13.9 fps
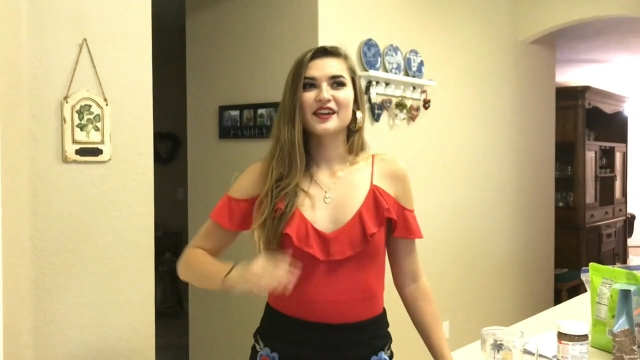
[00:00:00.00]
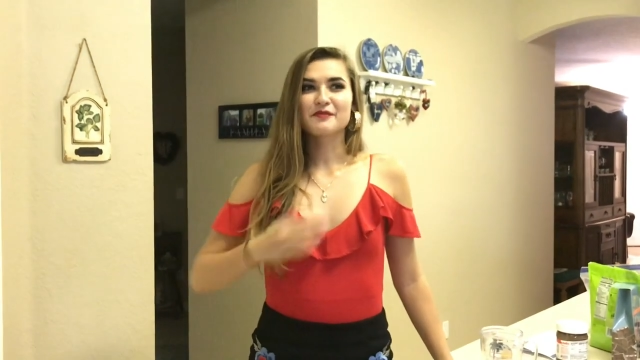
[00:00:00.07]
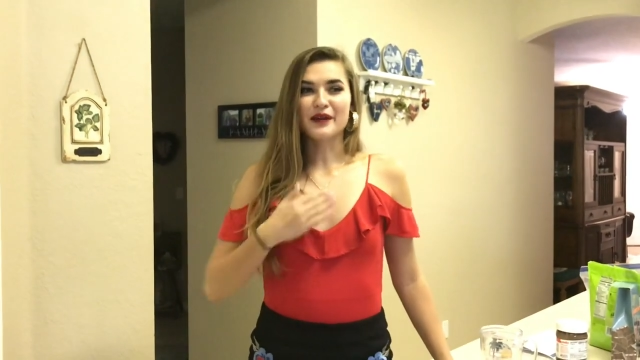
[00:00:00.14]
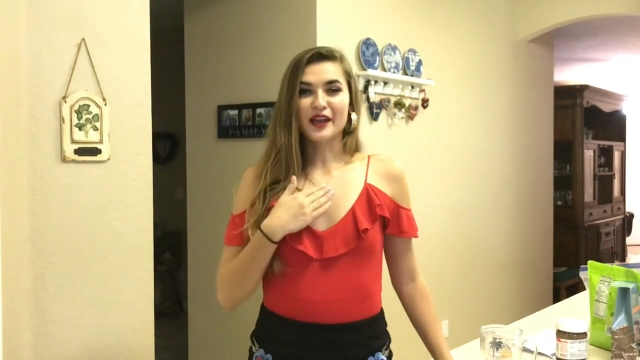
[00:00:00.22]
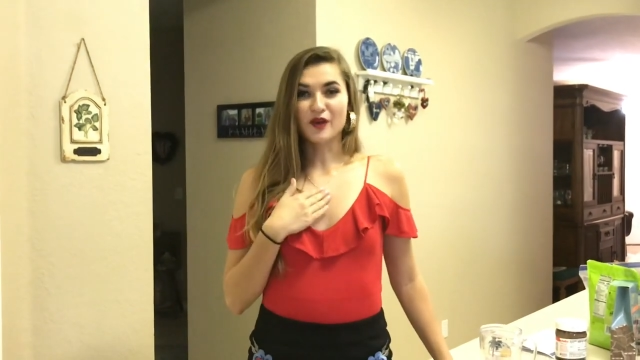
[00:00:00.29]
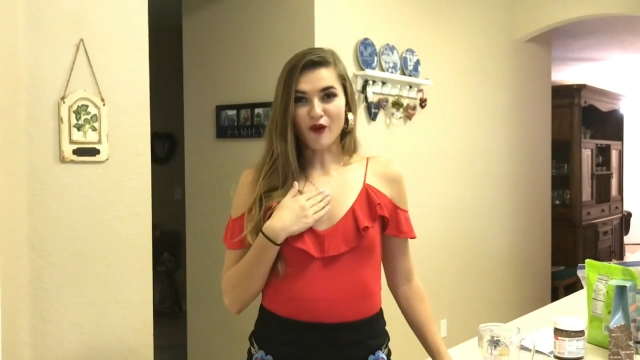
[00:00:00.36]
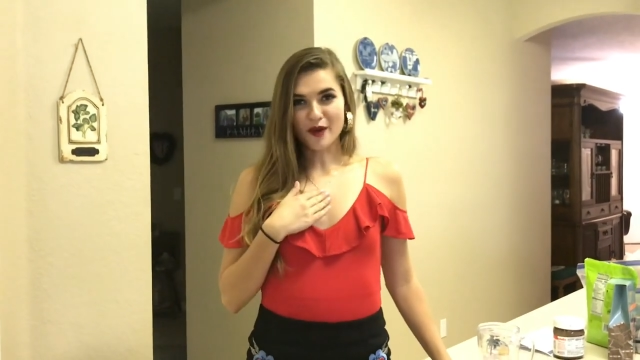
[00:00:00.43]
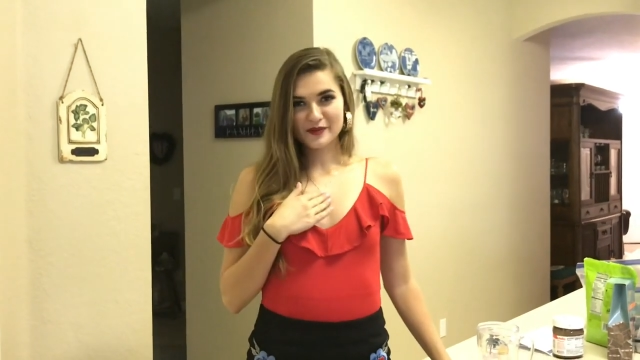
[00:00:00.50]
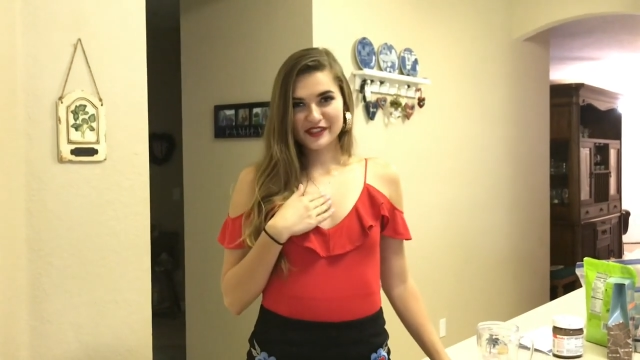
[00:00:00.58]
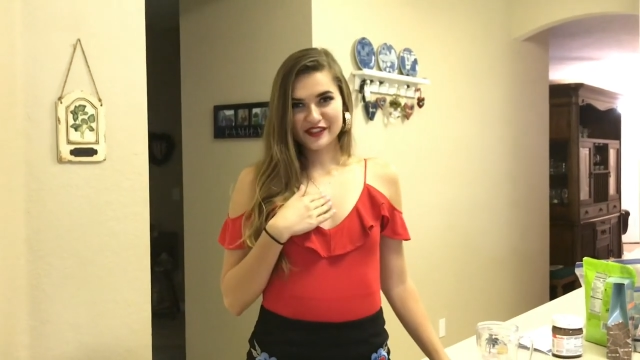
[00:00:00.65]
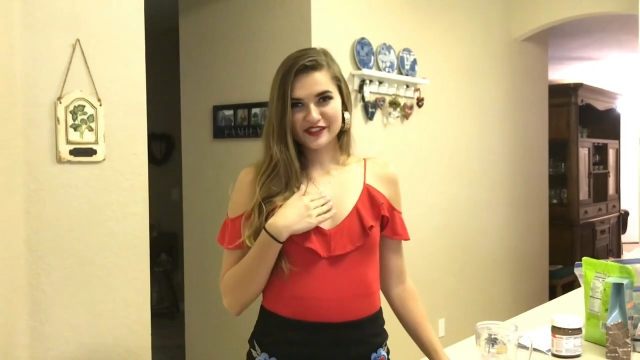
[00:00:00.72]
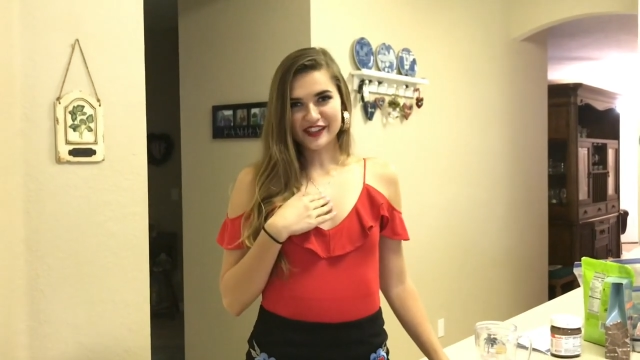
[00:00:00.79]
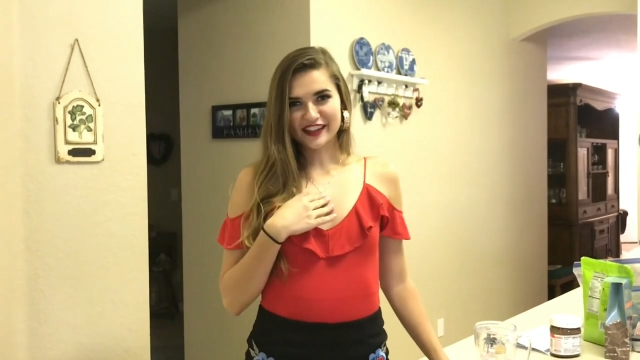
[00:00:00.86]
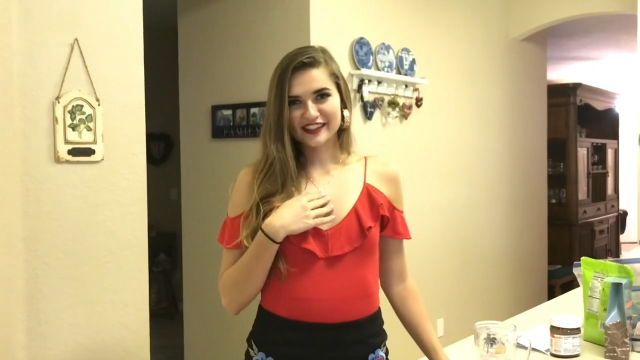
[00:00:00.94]
My Guam
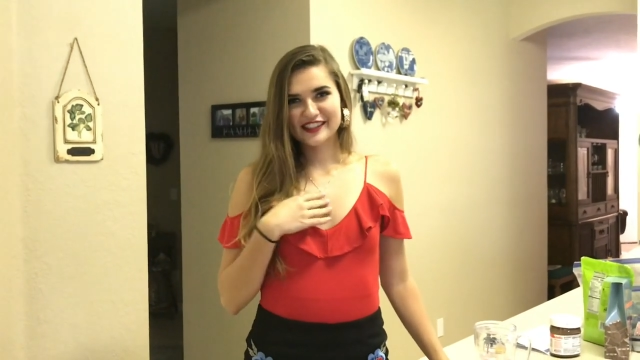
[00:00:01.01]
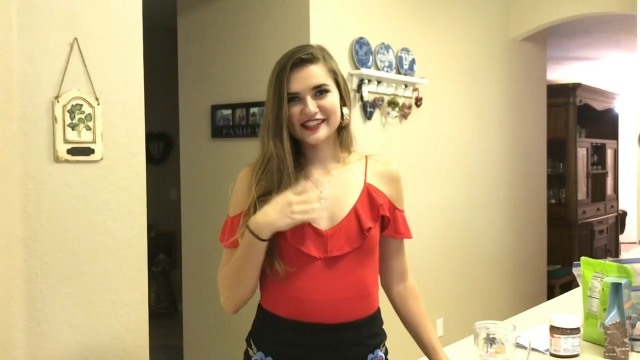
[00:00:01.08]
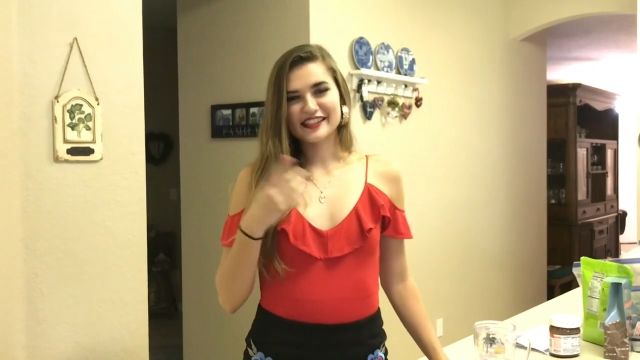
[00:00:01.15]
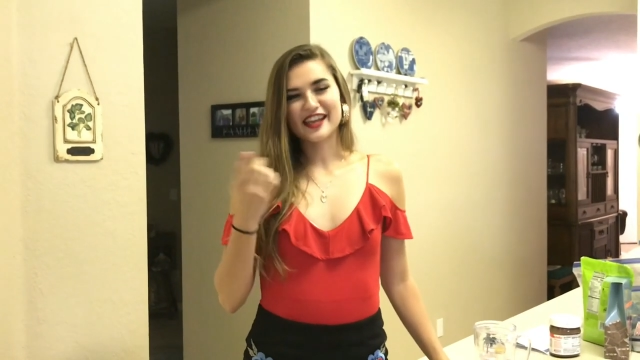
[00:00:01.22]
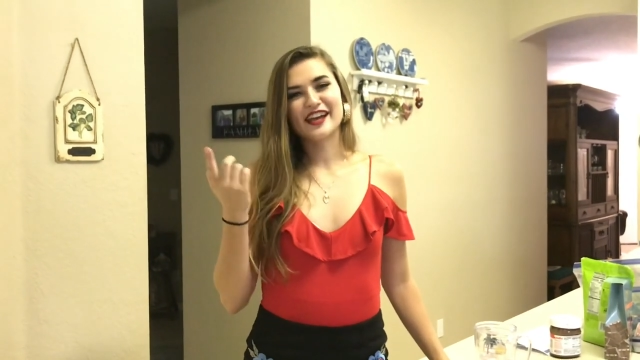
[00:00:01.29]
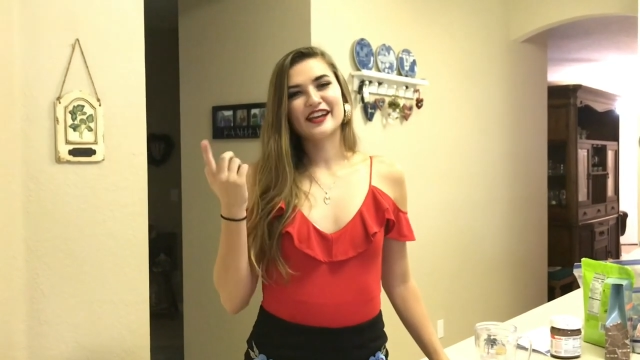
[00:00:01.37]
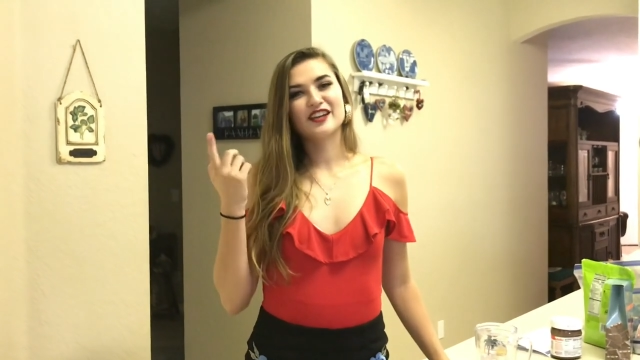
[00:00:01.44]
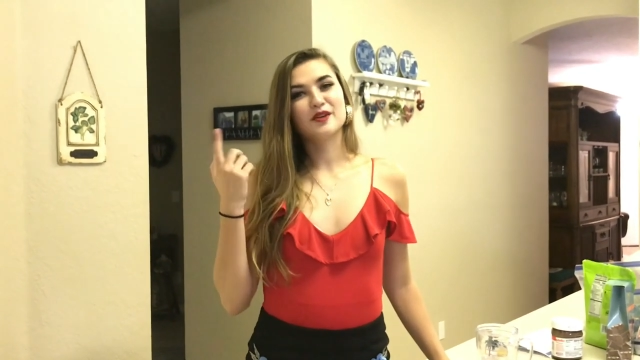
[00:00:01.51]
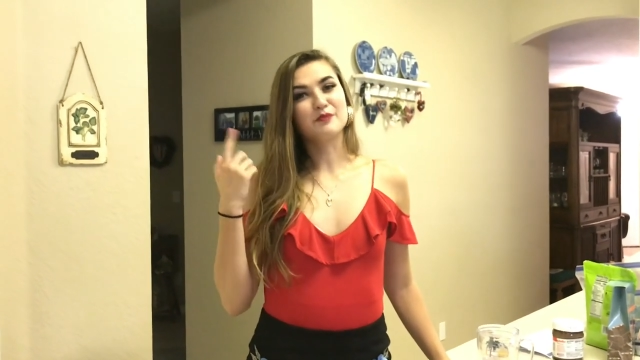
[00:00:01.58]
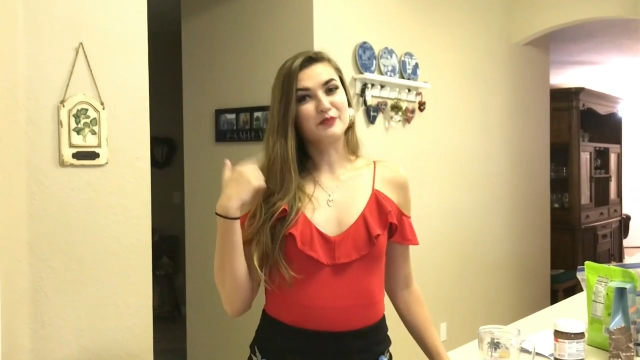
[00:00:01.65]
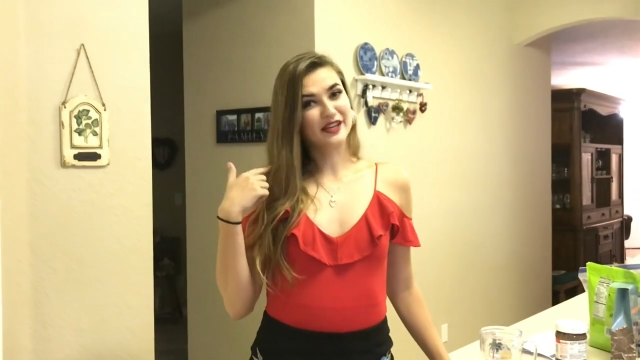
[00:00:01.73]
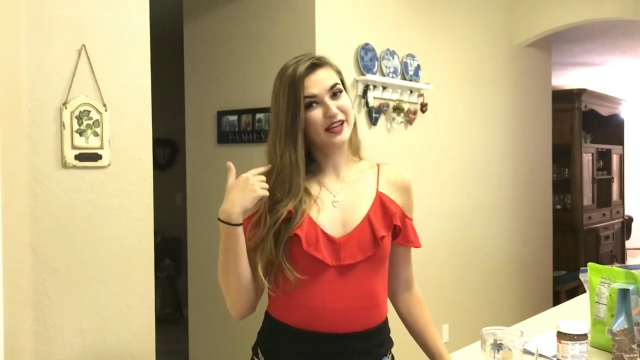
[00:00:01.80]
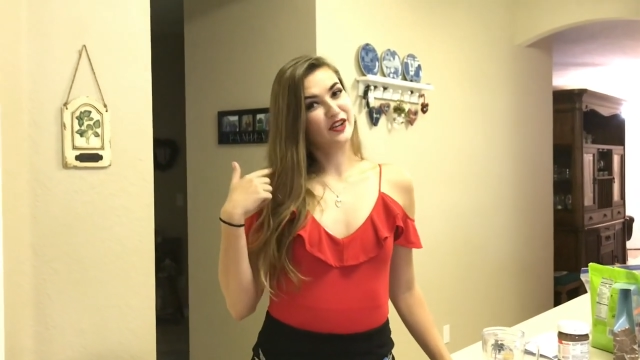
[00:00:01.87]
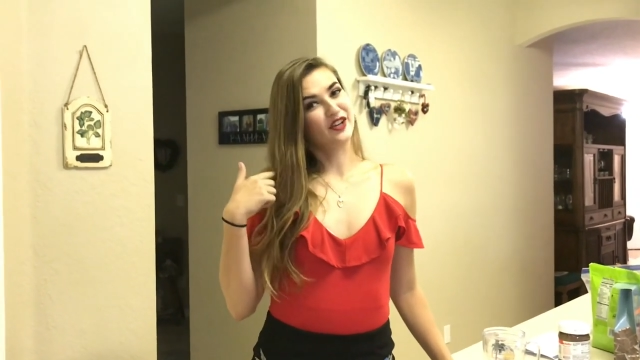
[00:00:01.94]
seal necklace
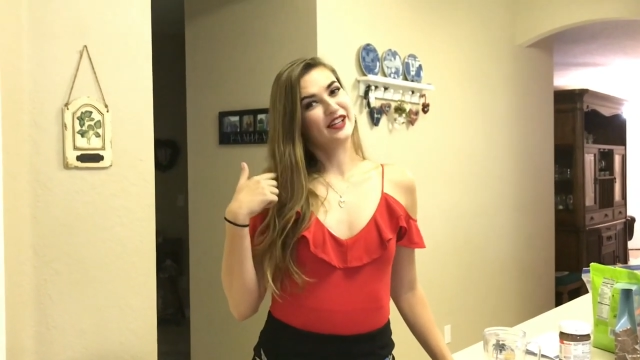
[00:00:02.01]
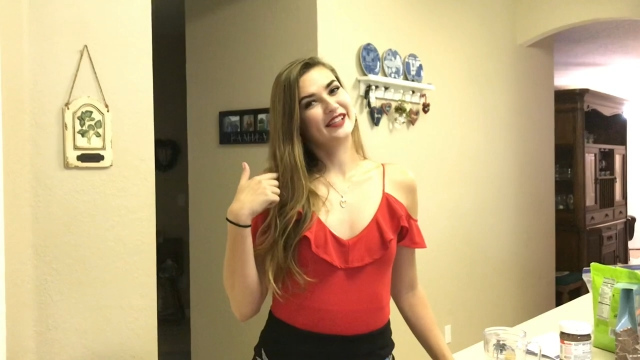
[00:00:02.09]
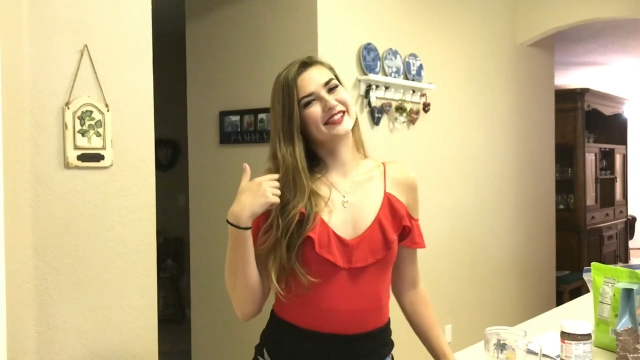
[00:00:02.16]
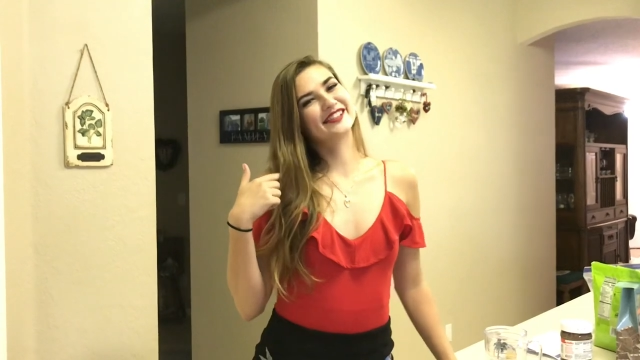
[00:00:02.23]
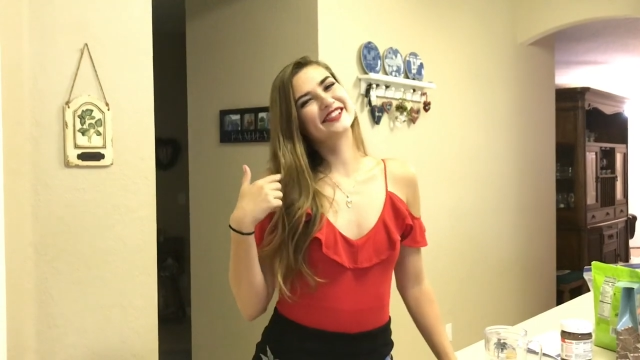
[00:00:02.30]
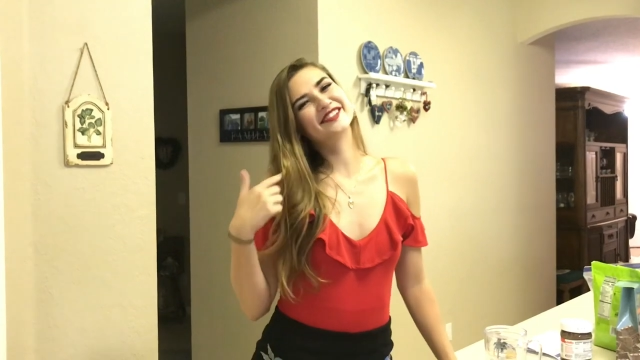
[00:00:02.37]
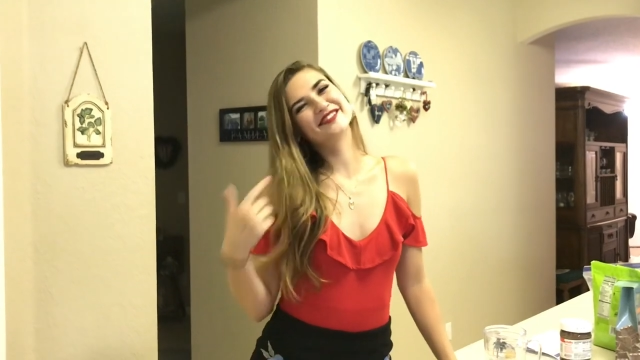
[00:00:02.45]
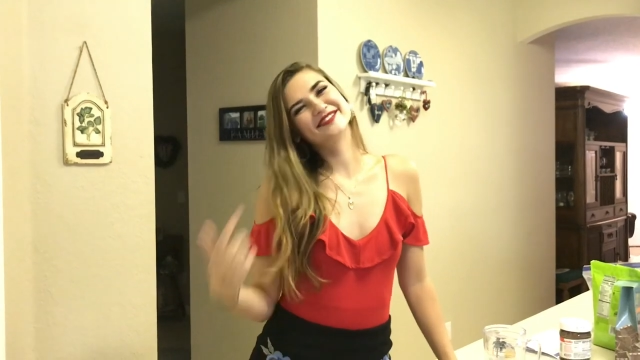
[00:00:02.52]
and big earrings.